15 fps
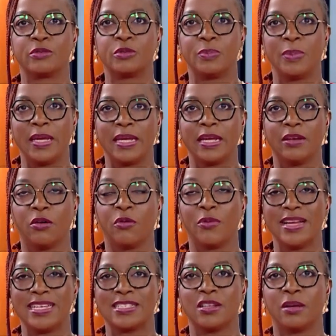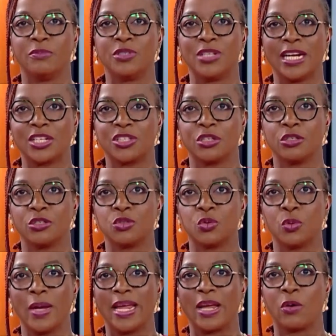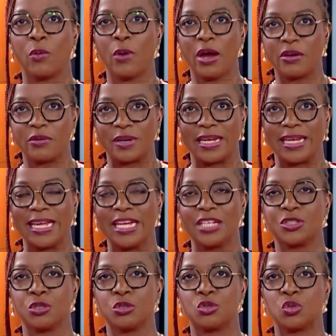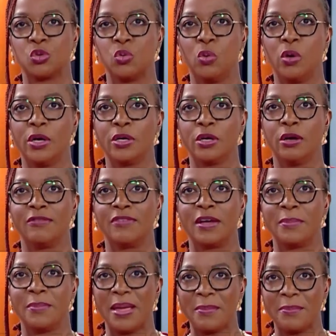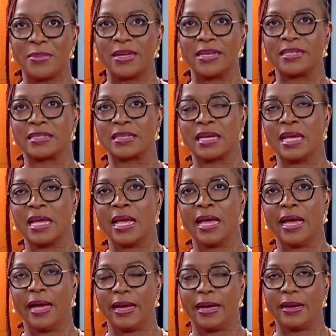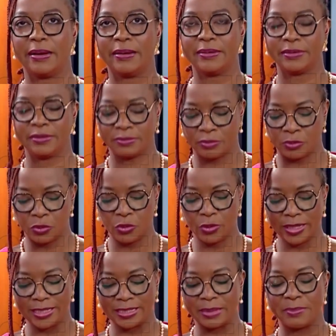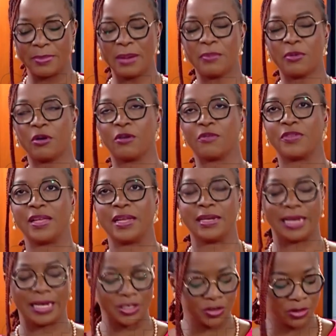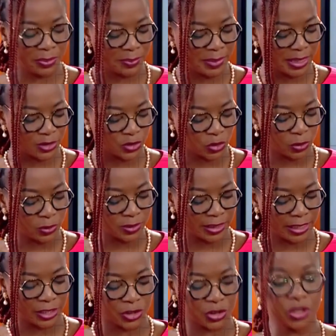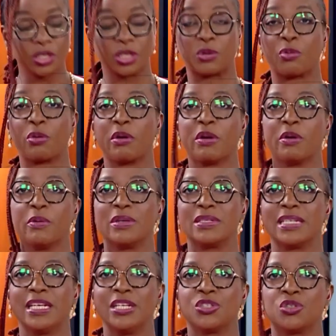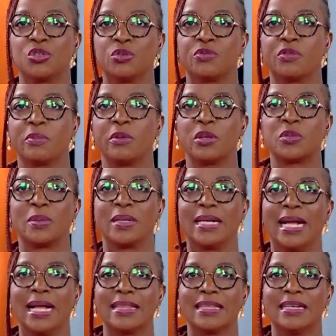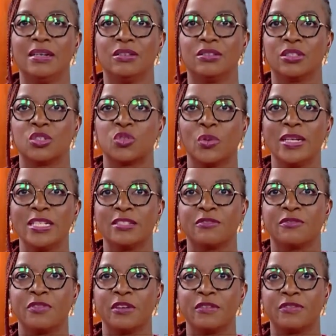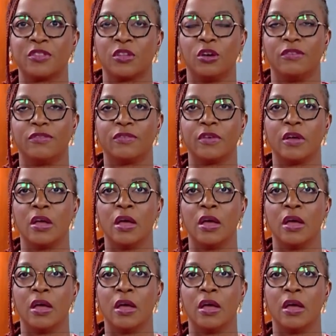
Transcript: speaking or raising objection to a query issued to one of her members, who is a member of the Nigerian Bar Association. The query was issued, from what we gather, on the 25th of